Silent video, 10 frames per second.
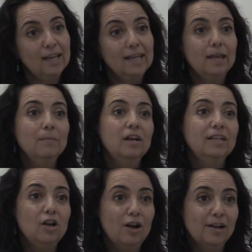I came on
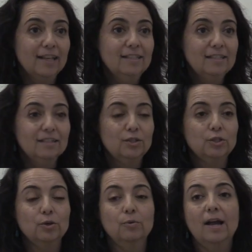in August, and
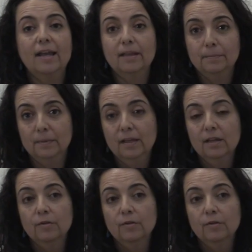so I am